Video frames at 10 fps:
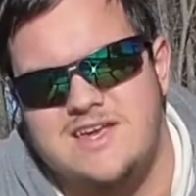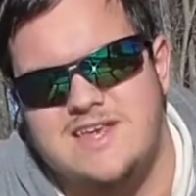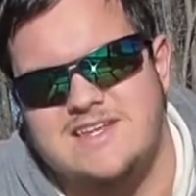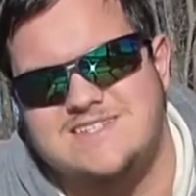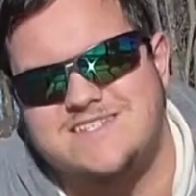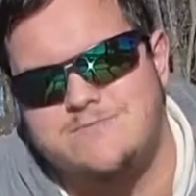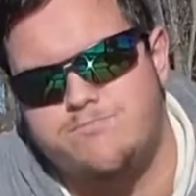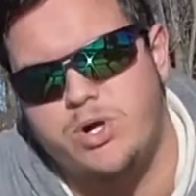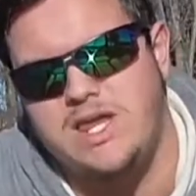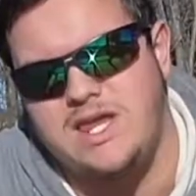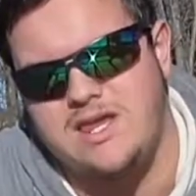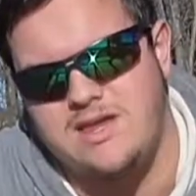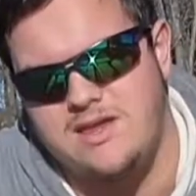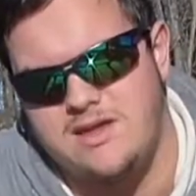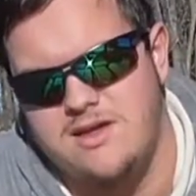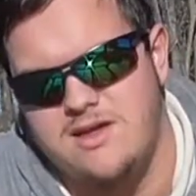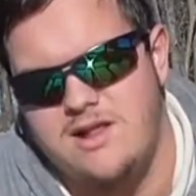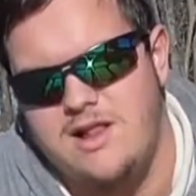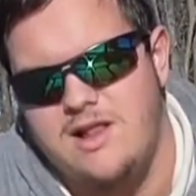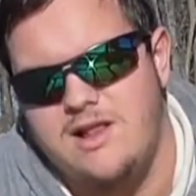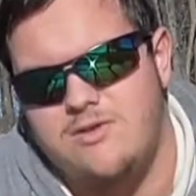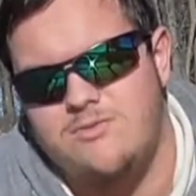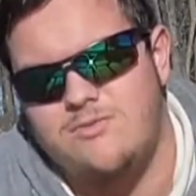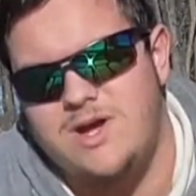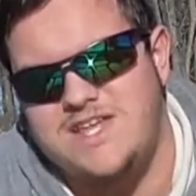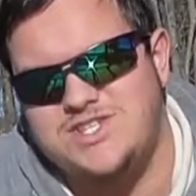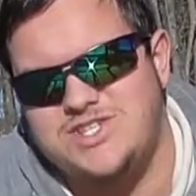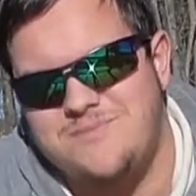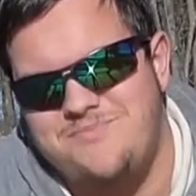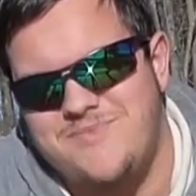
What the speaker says: It is springy, which